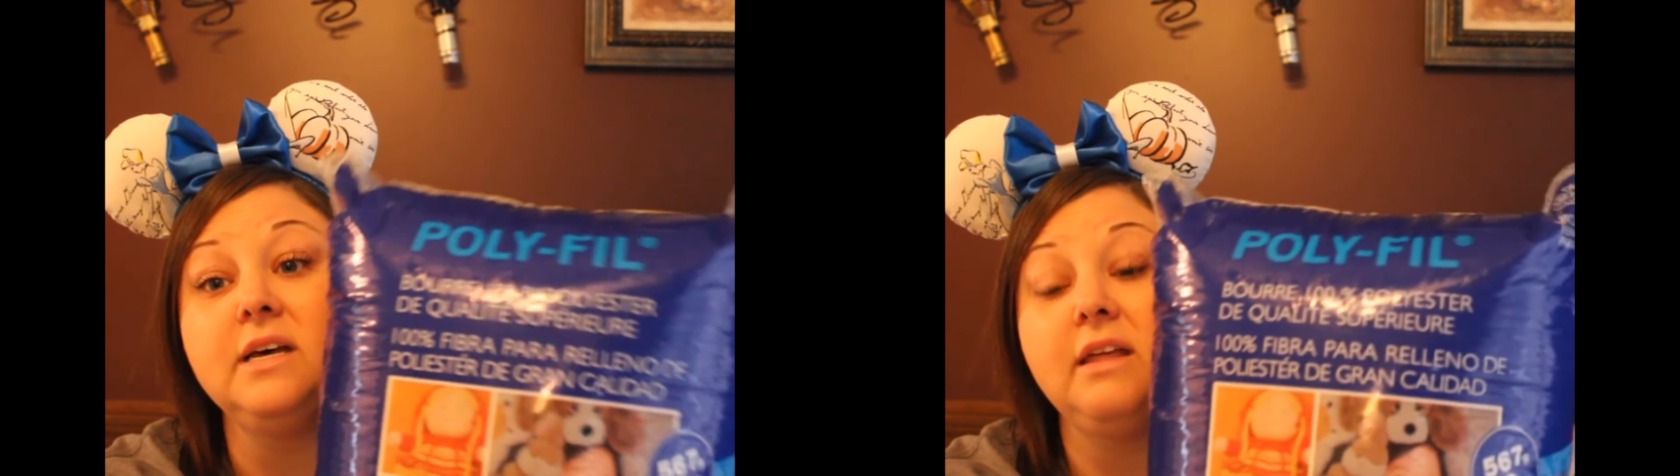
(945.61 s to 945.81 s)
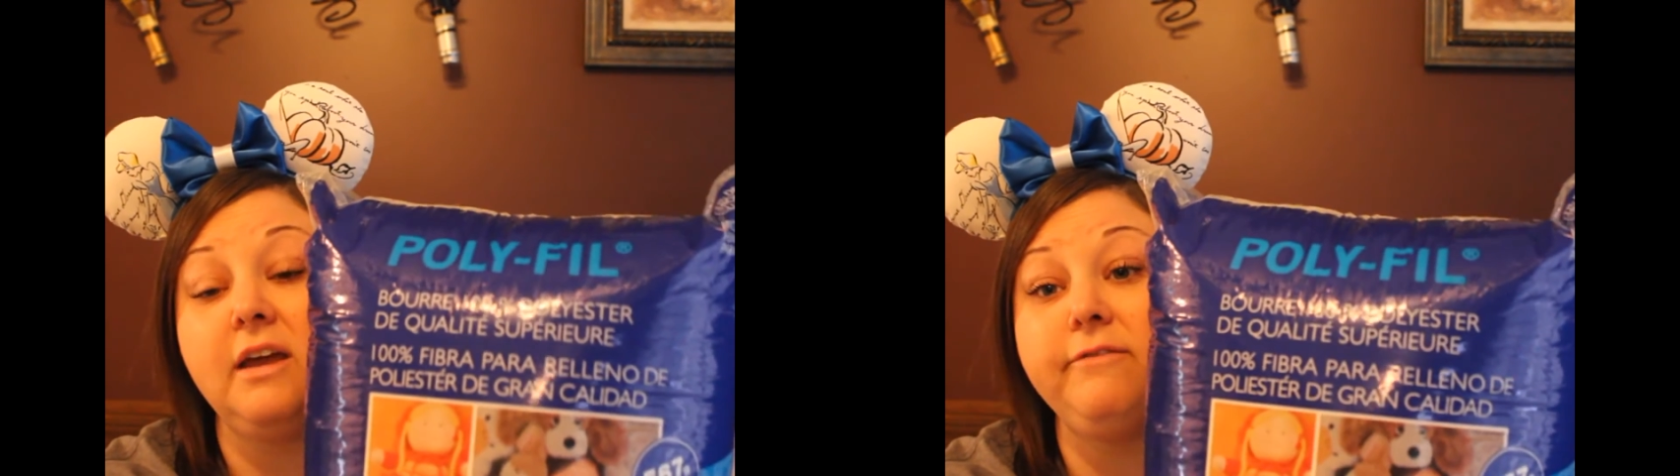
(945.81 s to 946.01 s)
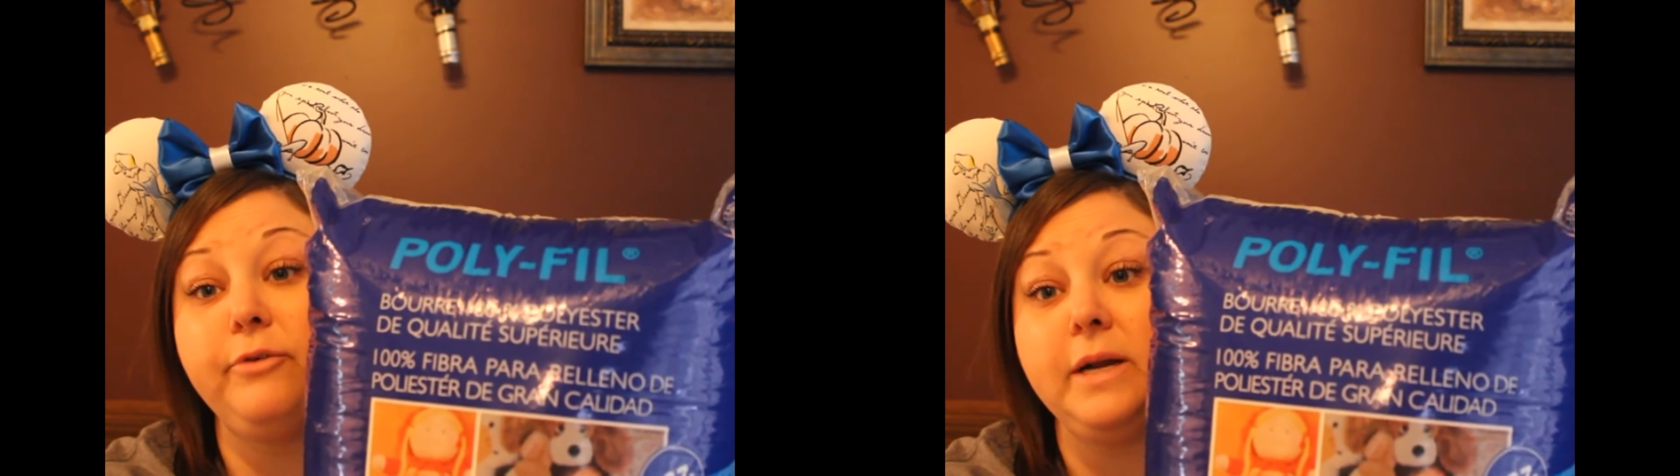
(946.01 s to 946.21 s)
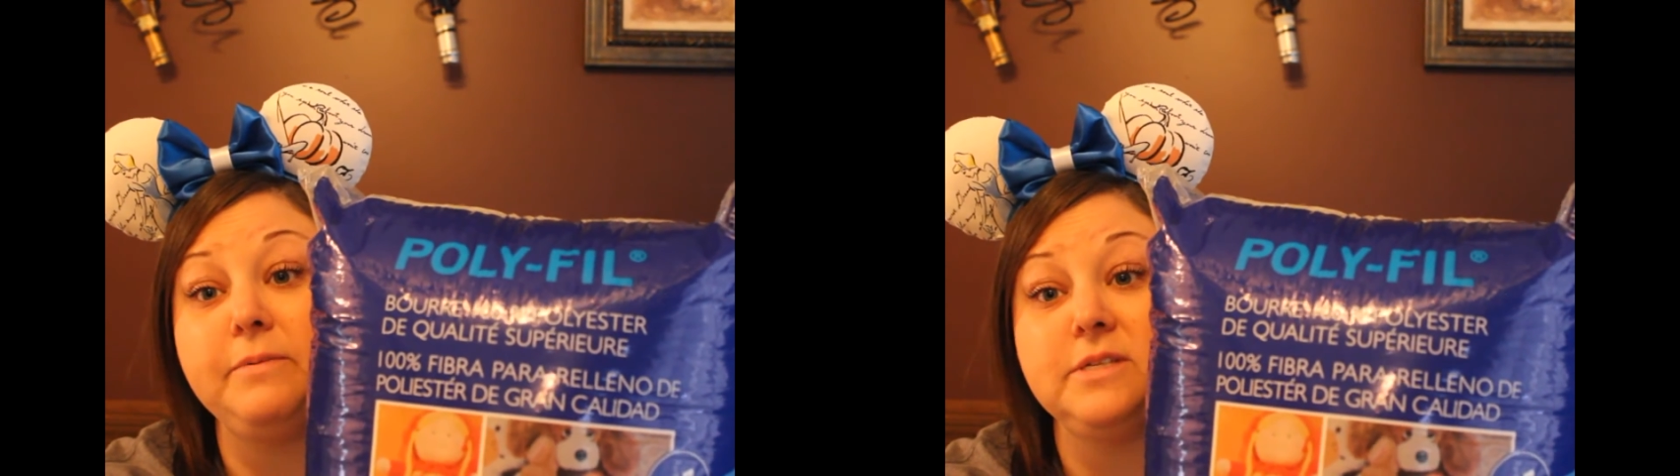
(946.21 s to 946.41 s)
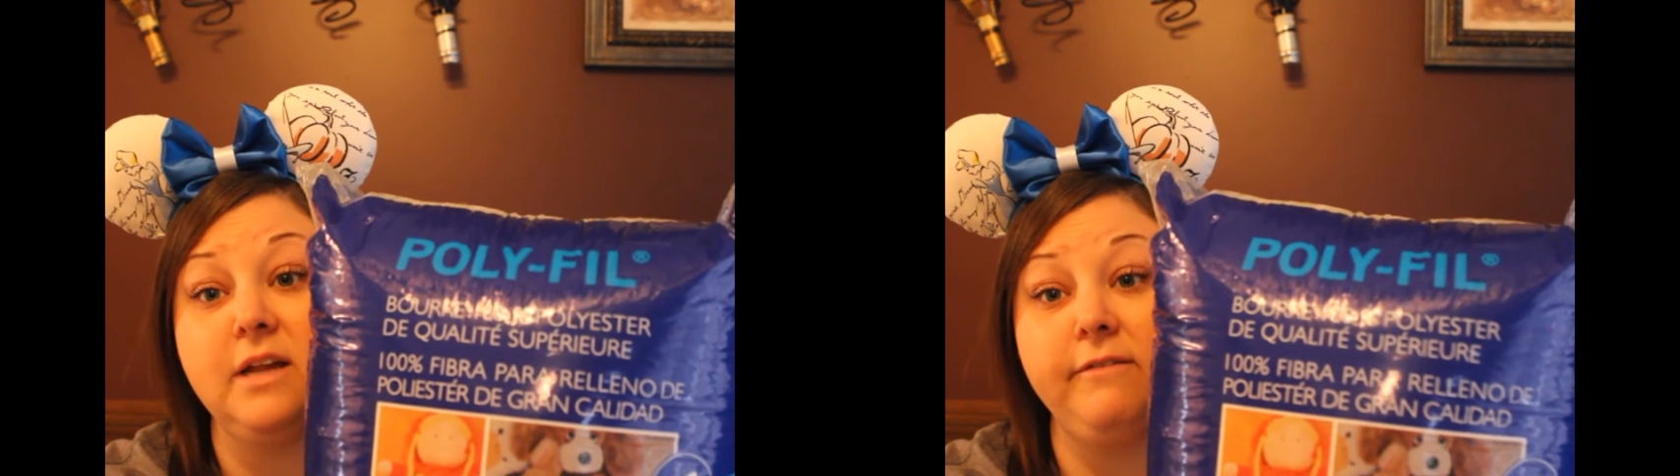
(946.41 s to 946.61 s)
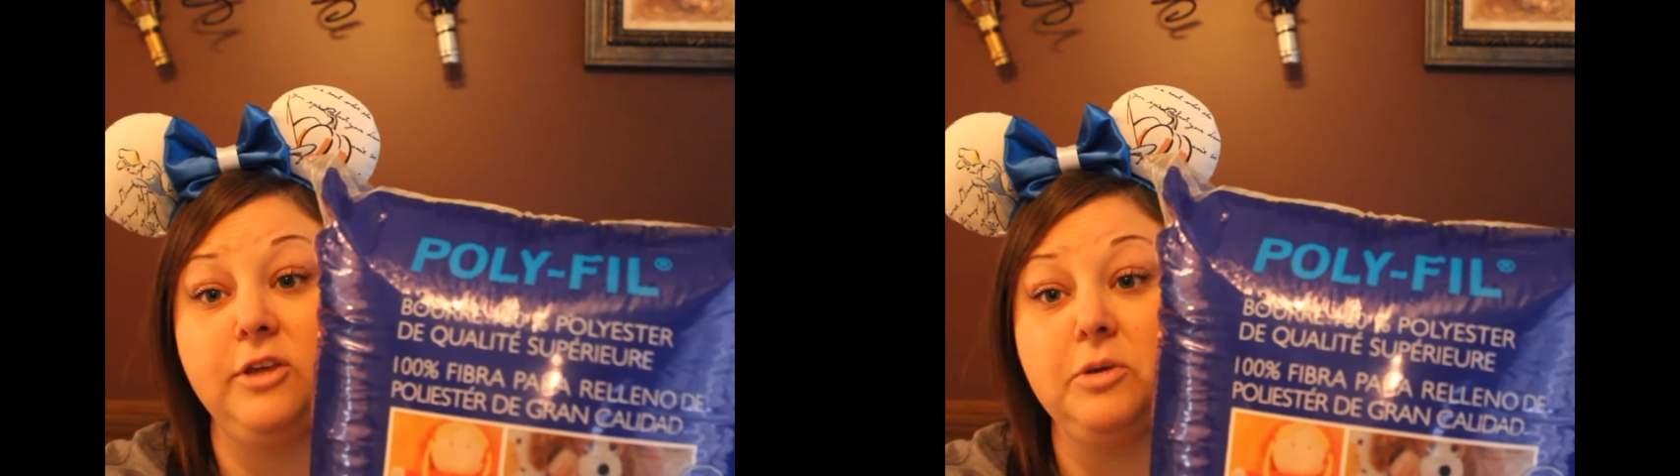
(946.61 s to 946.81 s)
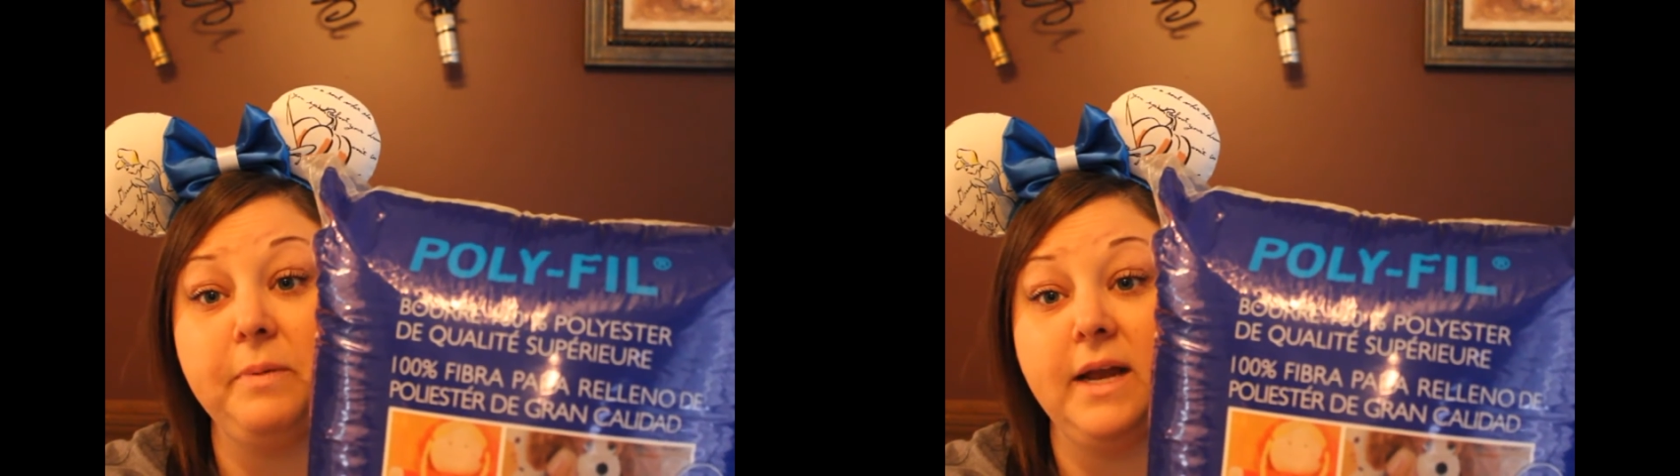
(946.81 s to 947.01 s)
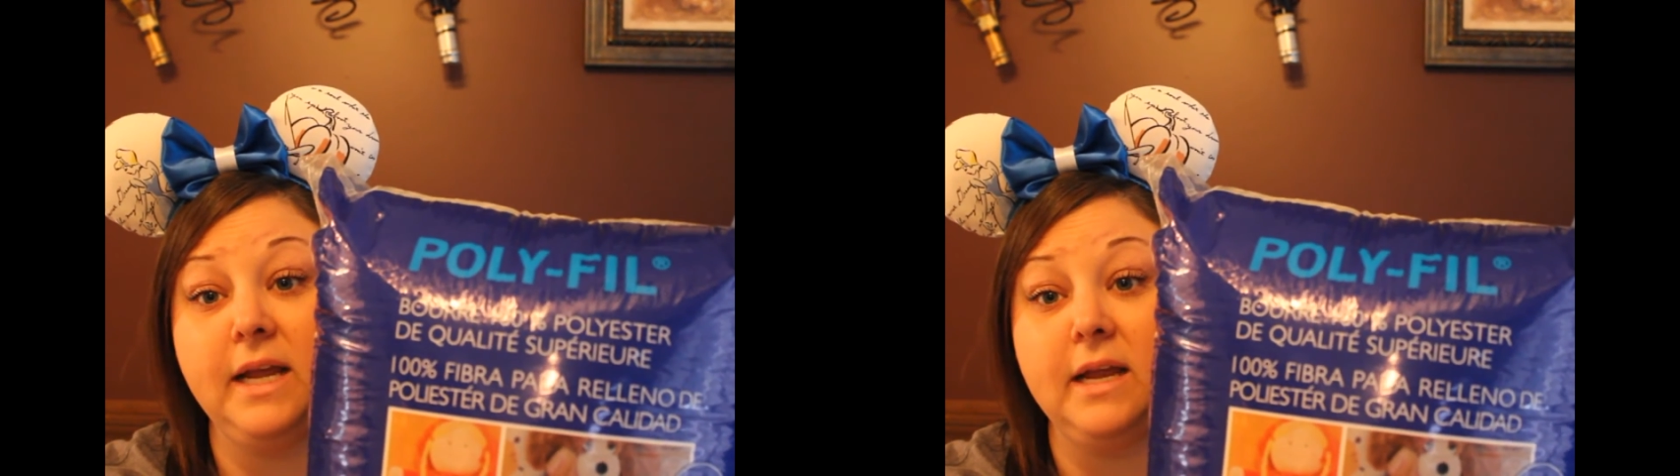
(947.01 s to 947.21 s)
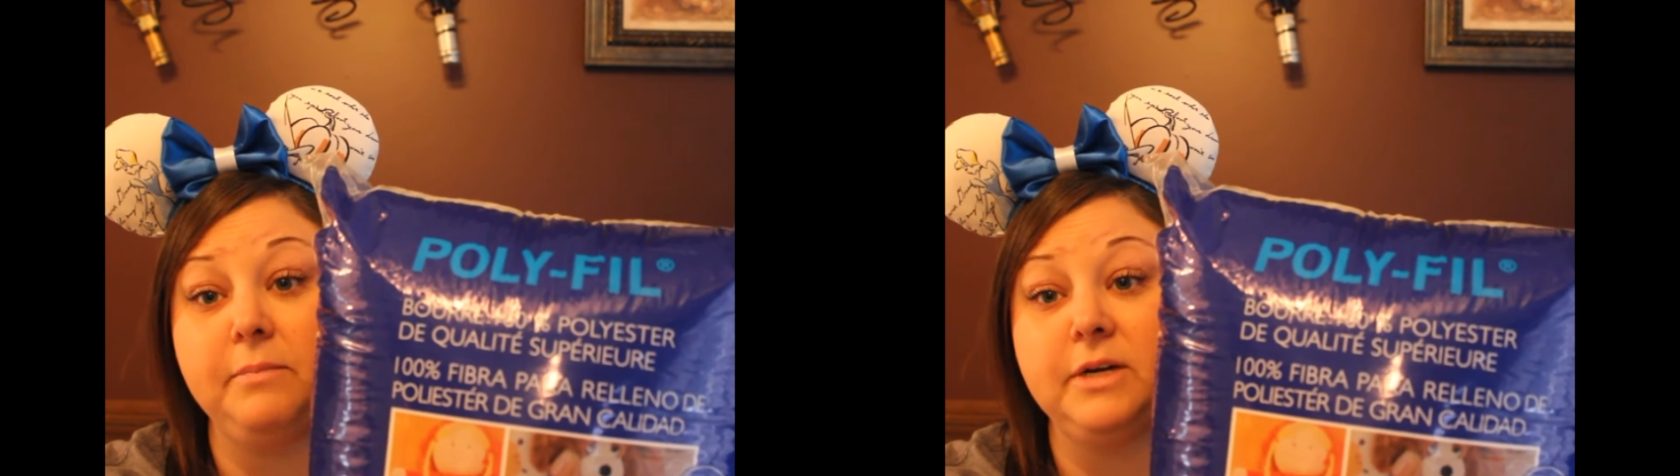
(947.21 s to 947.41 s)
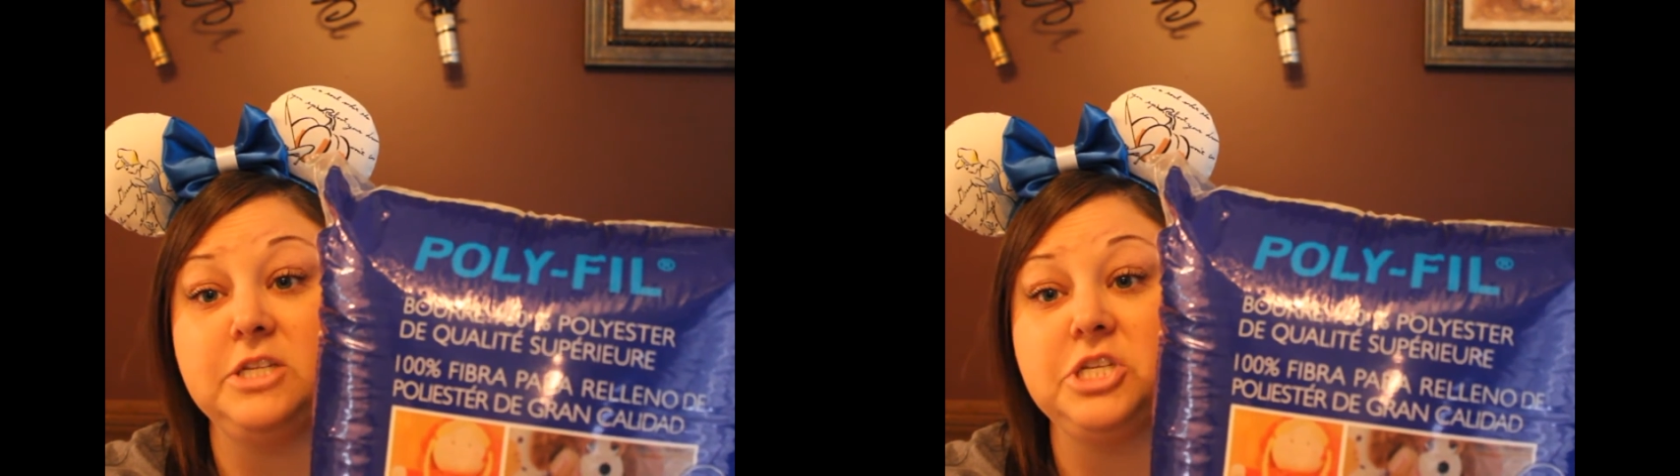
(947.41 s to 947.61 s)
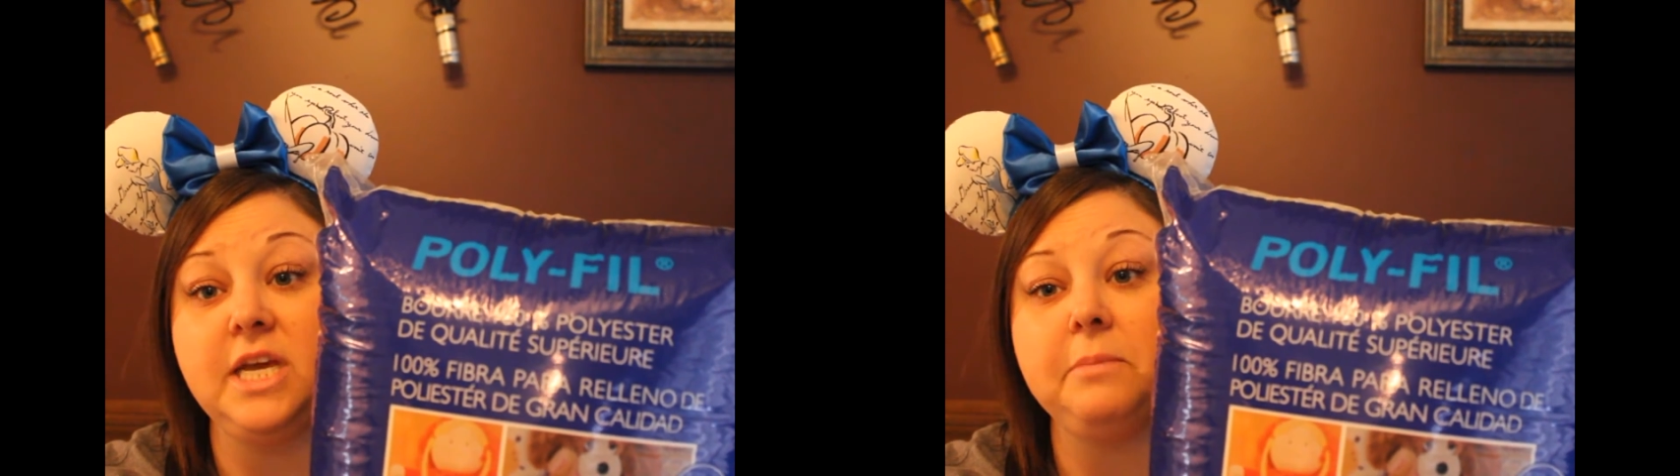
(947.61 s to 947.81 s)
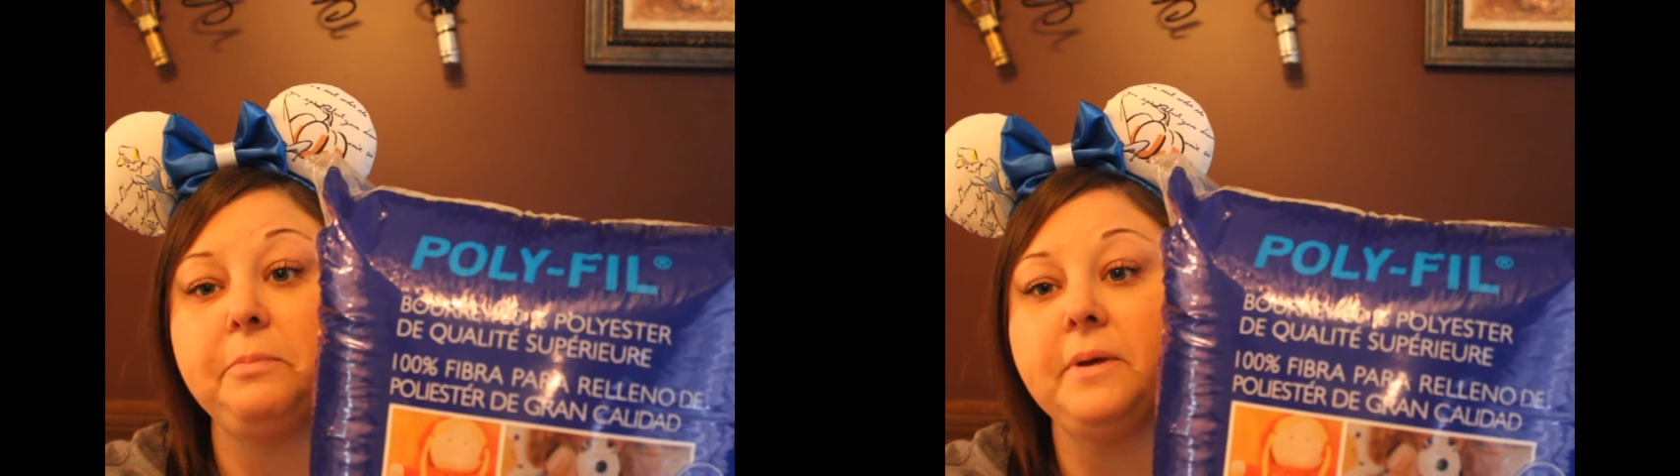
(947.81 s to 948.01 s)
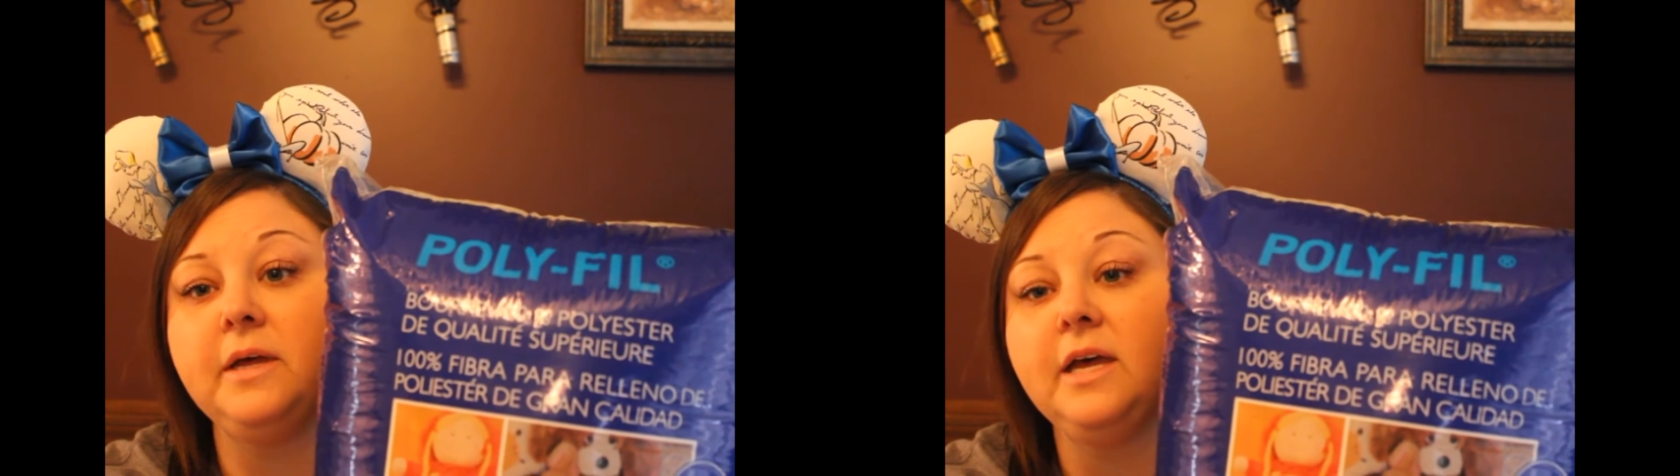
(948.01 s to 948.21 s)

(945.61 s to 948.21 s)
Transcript: like a 40% off coupon and get it pretty cheap.